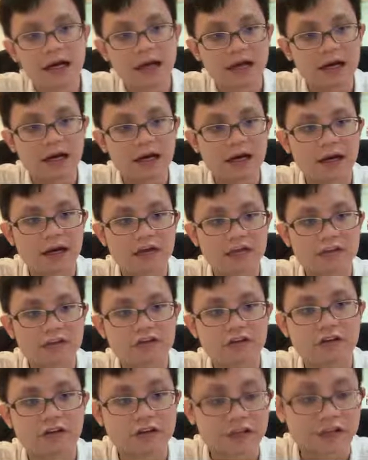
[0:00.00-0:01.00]
a
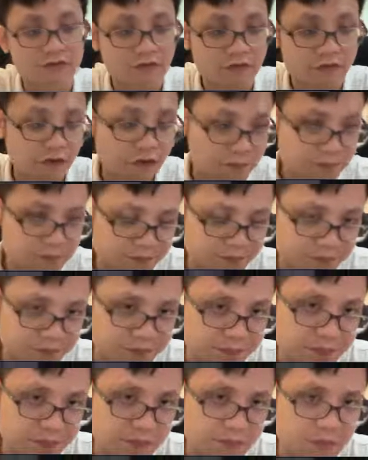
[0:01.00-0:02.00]
solid form.
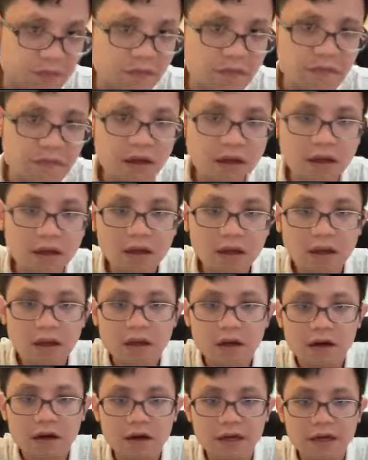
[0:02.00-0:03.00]

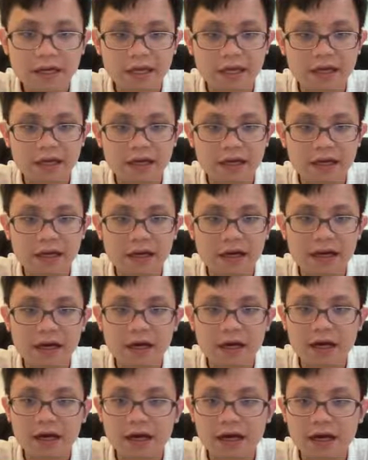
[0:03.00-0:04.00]
Okay,
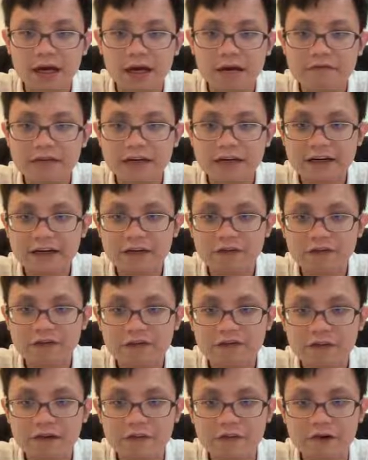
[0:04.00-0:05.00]
diagram
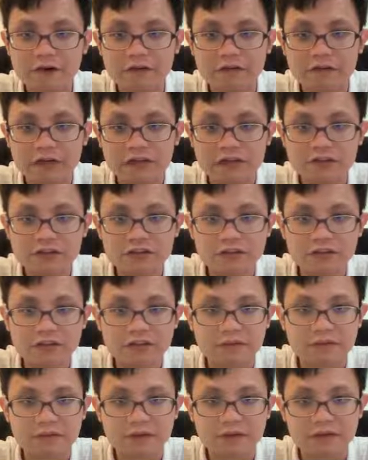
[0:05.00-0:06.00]
4.1 show
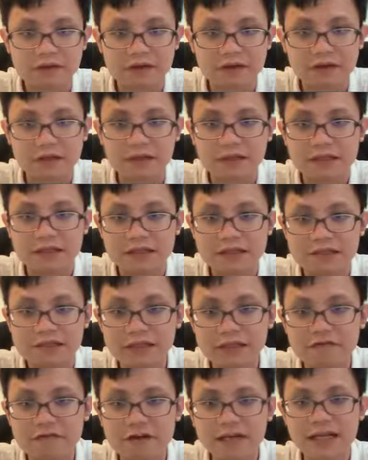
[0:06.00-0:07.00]
the proper
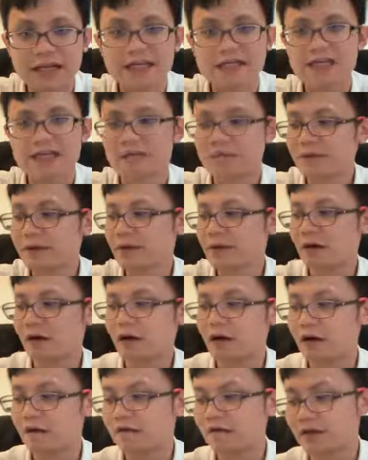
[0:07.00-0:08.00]
state one example
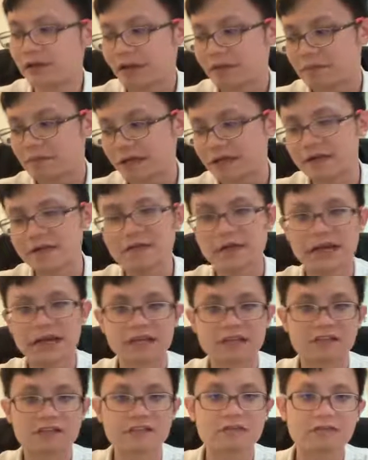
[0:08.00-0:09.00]
of chemical
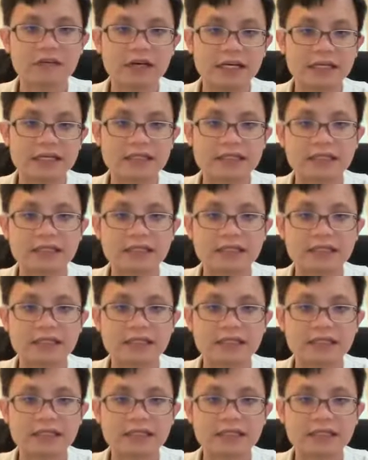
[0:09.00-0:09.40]
X. So what is